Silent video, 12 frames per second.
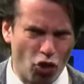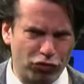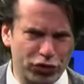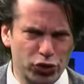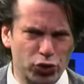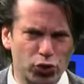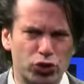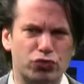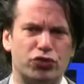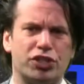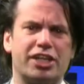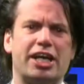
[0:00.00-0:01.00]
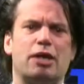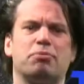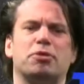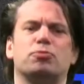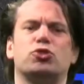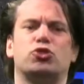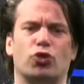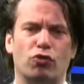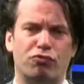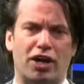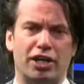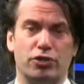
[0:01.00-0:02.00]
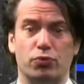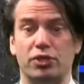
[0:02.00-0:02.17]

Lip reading: often used for the cadmium sulfide,